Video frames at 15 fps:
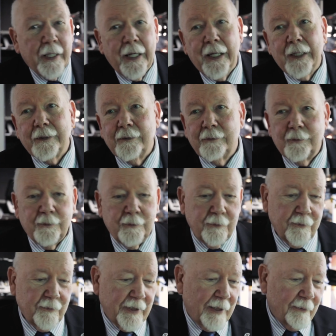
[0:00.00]
and
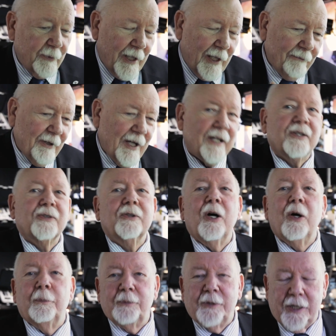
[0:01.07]
then we have extra
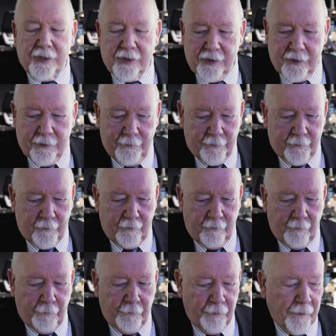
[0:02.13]
optics.
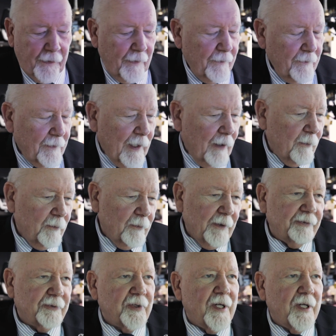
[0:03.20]
Now we've